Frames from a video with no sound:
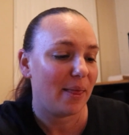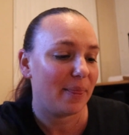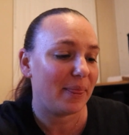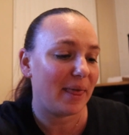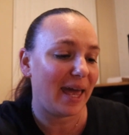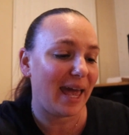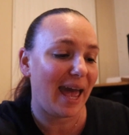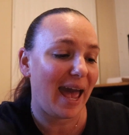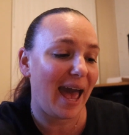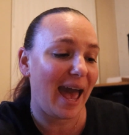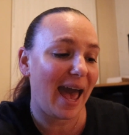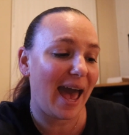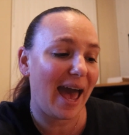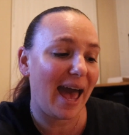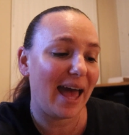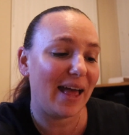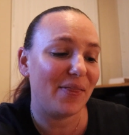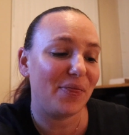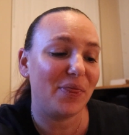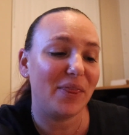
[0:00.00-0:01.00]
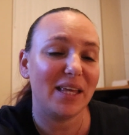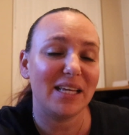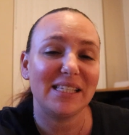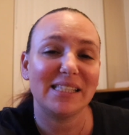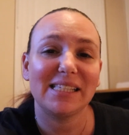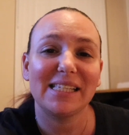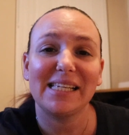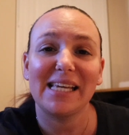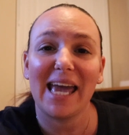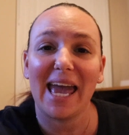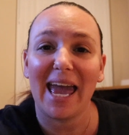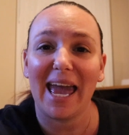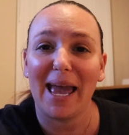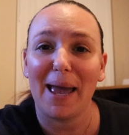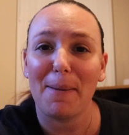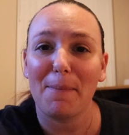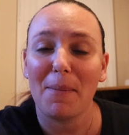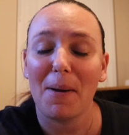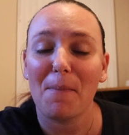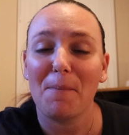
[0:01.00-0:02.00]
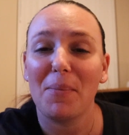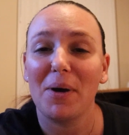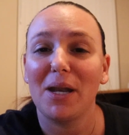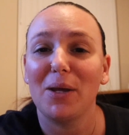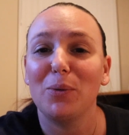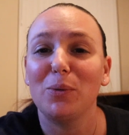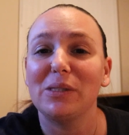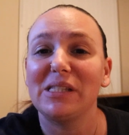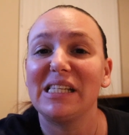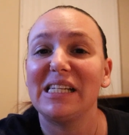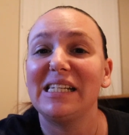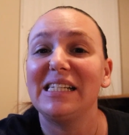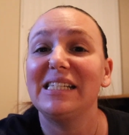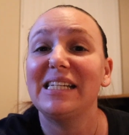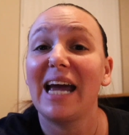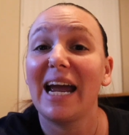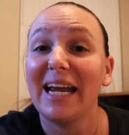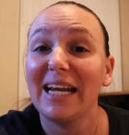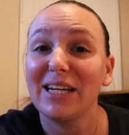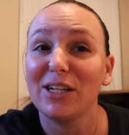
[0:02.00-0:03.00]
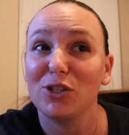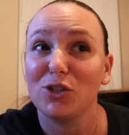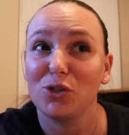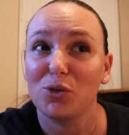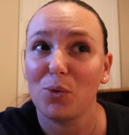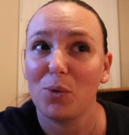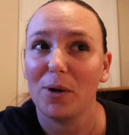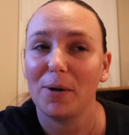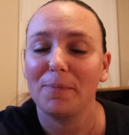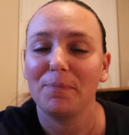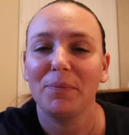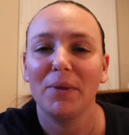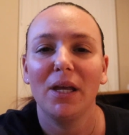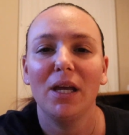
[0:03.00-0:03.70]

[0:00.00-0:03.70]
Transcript: they had this game but it was a dinosaur